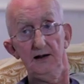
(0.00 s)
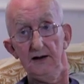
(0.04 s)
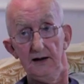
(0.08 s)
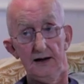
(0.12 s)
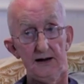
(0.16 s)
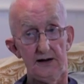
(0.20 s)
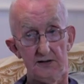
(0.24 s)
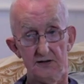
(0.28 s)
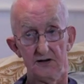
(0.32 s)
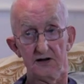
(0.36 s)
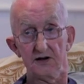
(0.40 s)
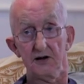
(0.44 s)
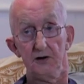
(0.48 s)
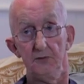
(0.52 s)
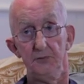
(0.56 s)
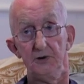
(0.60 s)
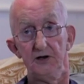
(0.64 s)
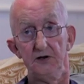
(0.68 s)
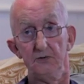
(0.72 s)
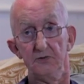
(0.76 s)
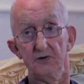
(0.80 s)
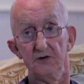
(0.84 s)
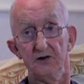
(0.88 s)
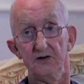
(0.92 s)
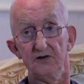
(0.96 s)
in the
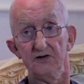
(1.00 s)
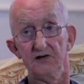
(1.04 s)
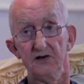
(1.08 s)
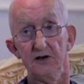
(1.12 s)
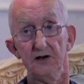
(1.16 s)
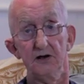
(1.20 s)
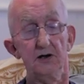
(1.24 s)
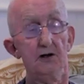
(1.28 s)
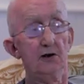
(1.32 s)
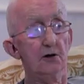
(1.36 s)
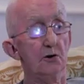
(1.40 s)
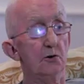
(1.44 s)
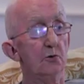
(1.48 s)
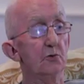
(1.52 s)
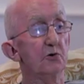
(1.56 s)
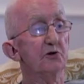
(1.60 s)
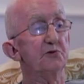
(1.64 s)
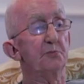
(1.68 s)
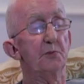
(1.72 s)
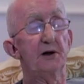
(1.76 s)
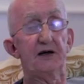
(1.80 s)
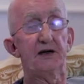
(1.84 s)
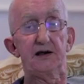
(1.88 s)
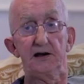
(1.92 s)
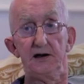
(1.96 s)
community
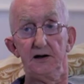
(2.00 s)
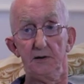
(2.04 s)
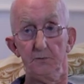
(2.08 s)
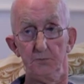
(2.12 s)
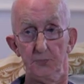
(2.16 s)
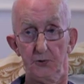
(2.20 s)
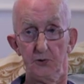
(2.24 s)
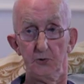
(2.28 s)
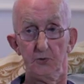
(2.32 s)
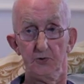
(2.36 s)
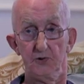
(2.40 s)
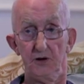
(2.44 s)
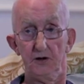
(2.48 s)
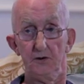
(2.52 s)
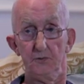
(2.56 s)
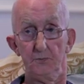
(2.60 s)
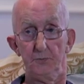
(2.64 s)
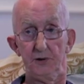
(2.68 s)
was making porno